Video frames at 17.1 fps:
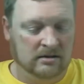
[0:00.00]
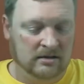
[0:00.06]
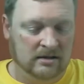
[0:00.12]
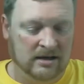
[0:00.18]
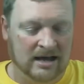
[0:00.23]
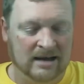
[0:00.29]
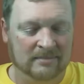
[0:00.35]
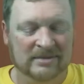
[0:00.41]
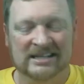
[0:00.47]

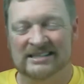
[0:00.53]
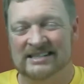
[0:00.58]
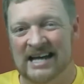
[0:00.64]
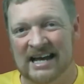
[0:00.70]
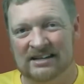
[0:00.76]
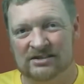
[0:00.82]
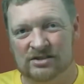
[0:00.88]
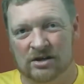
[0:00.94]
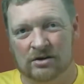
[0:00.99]
I mean,
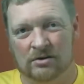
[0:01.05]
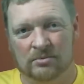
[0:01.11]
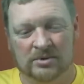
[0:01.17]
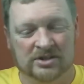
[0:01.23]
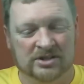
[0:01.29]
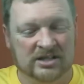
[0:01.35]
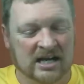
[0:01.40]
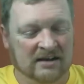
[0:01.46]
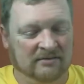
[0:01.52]
Dazzler
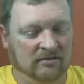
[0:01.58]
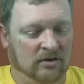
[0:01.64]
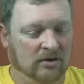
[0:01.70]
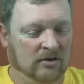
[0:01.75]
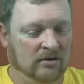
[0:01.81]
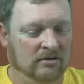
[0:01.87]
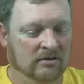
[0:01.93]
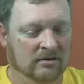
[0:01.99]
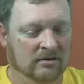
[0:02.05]
was never